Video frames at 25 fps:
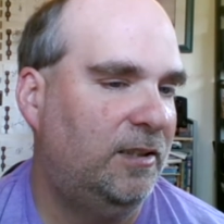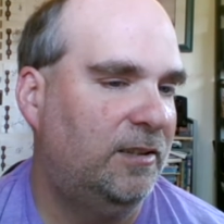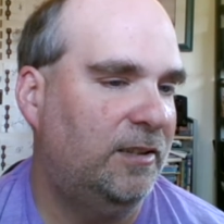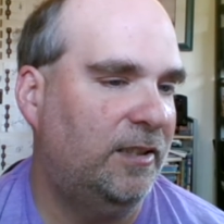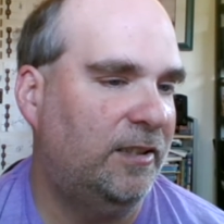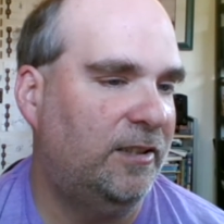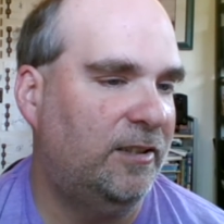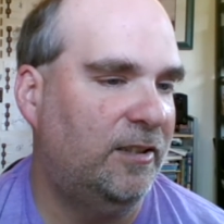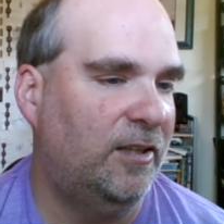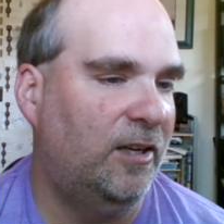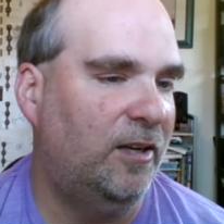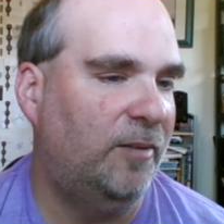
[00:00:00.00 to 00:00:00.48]

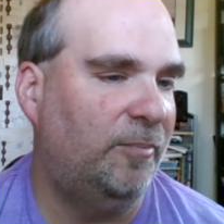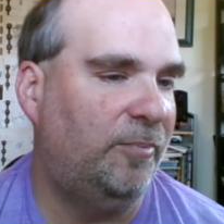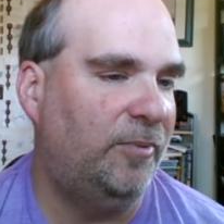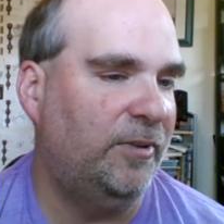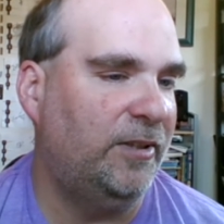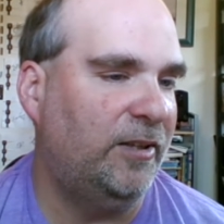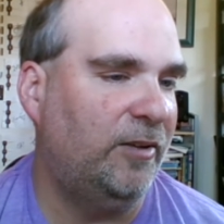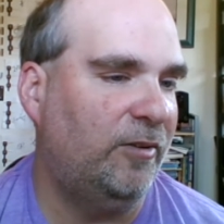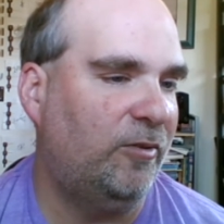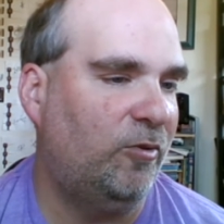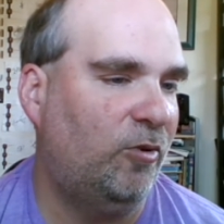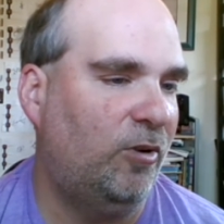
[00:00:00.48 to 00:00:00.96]
so next we
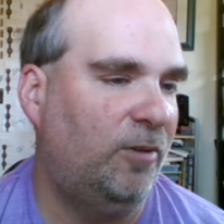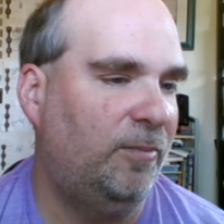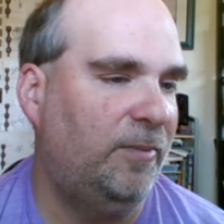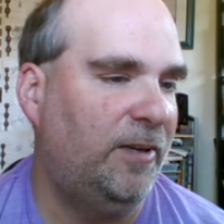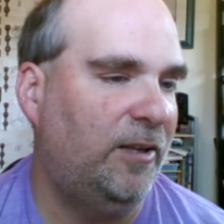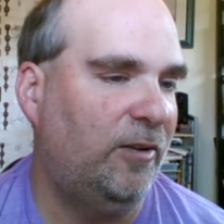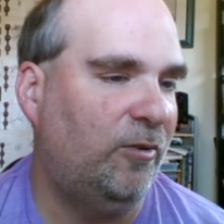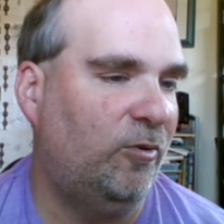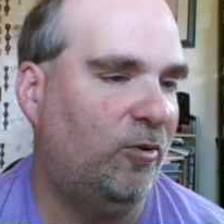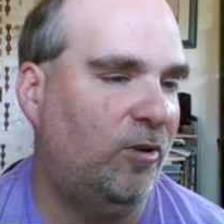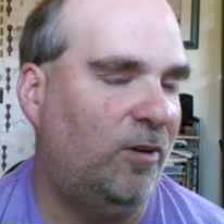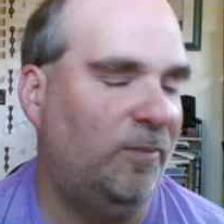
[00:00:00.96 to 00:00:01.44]
had Drew
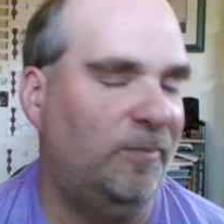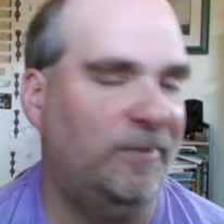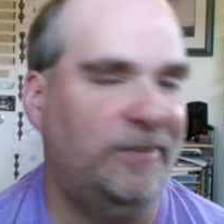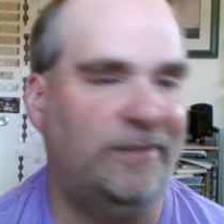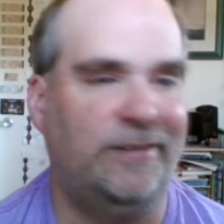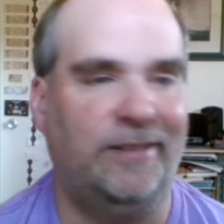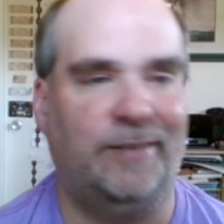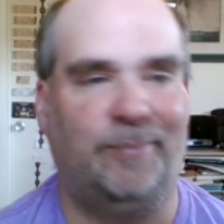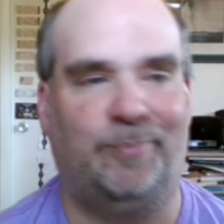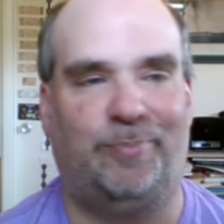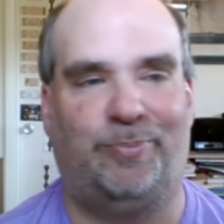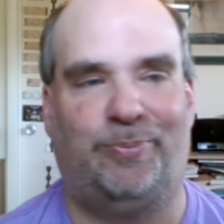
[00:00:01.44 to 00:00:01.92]
McIntyre
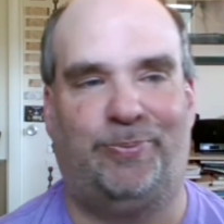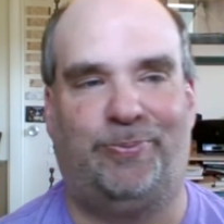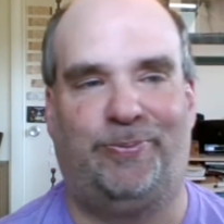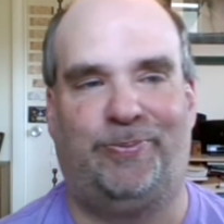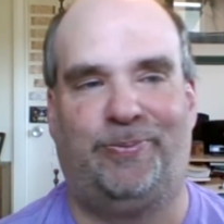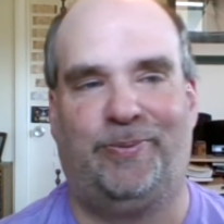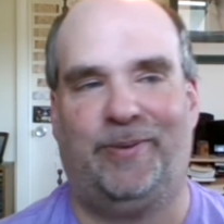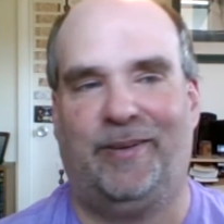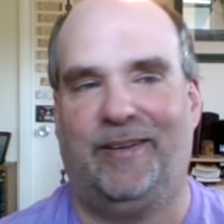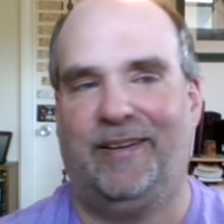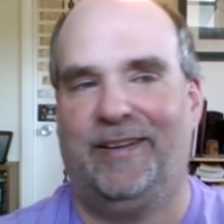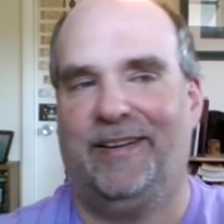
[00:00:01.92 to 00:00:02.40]
versus
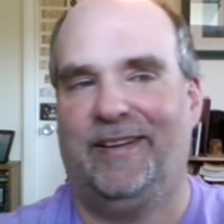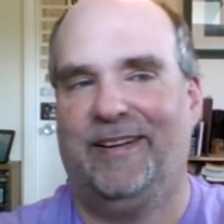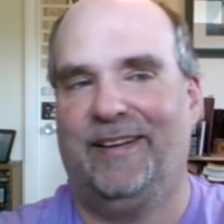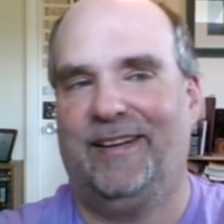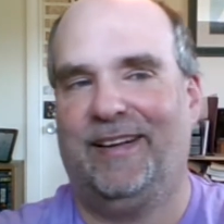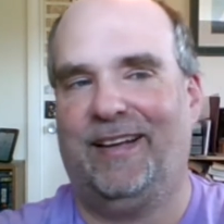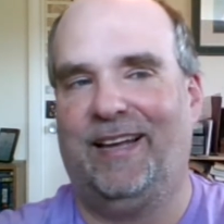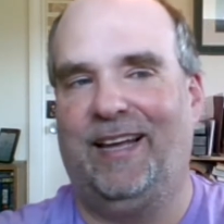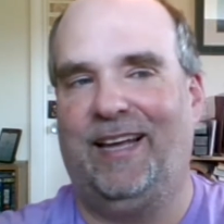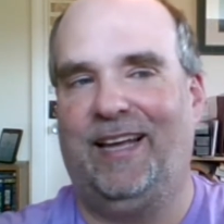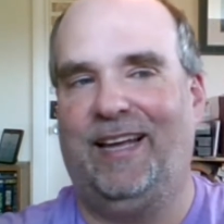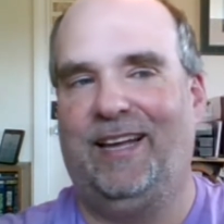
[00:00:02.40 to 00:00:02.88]
Happy
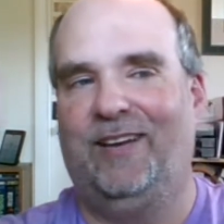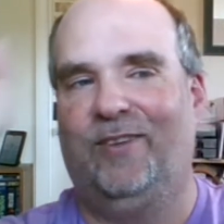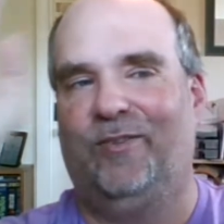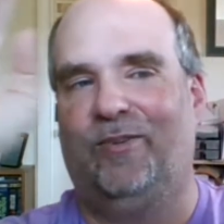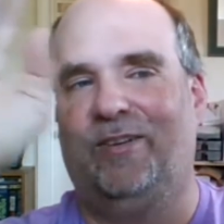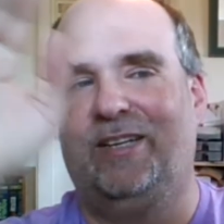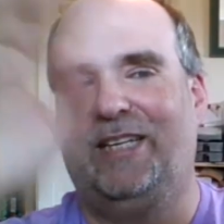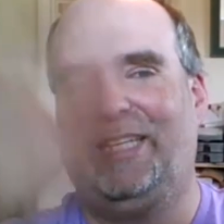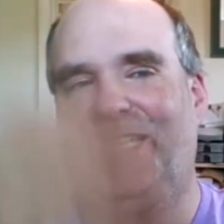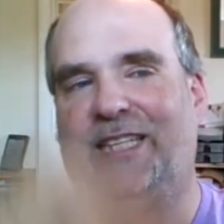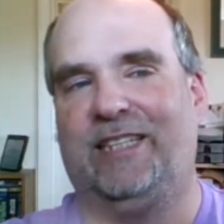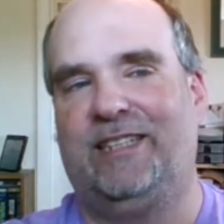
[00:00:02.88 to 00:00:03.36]
Corbin and
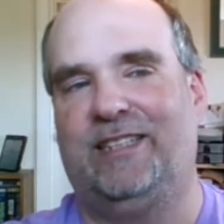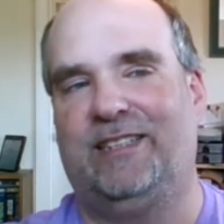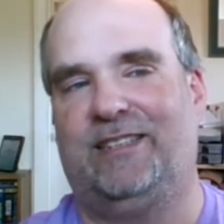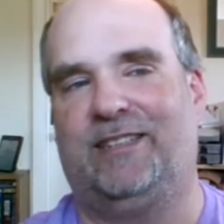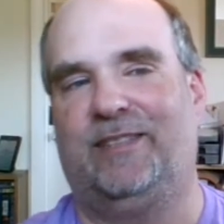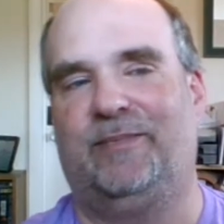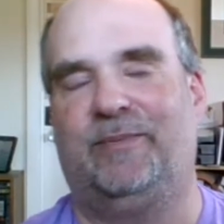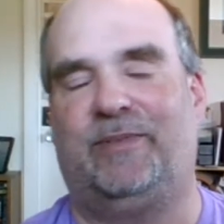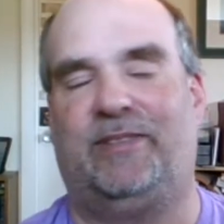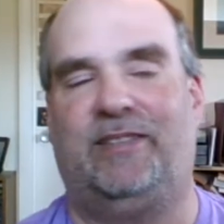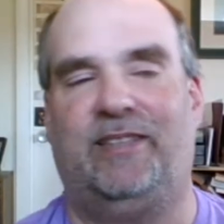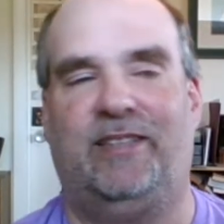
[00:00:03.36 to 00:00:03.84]
Madcap
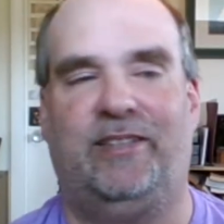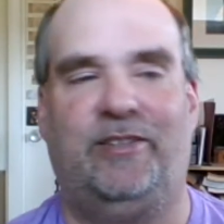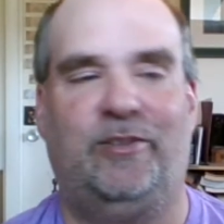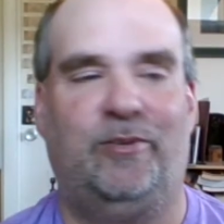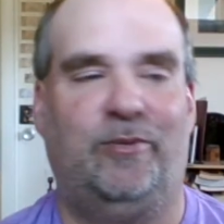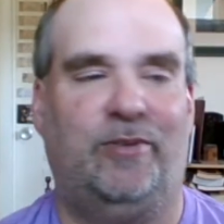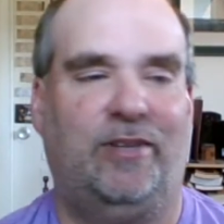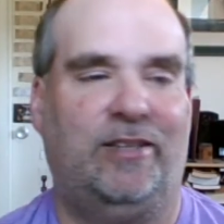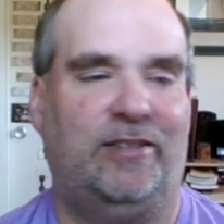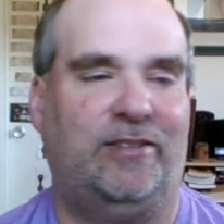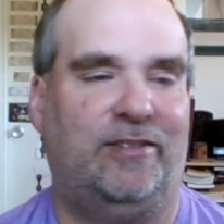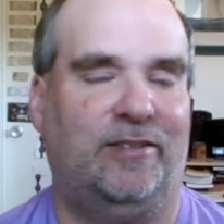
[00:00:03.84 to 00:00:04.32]
Moss.
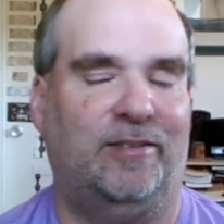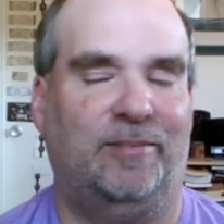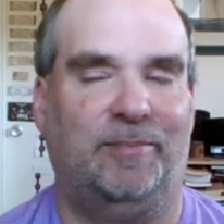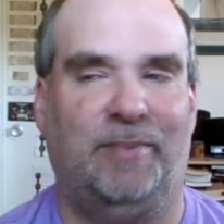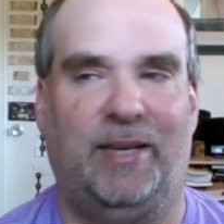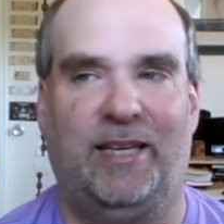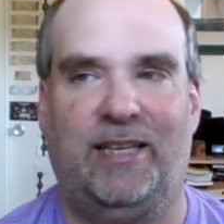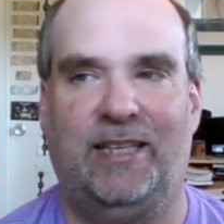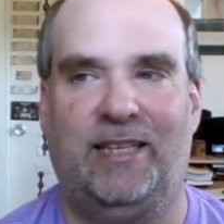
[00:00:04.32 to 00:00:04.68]
A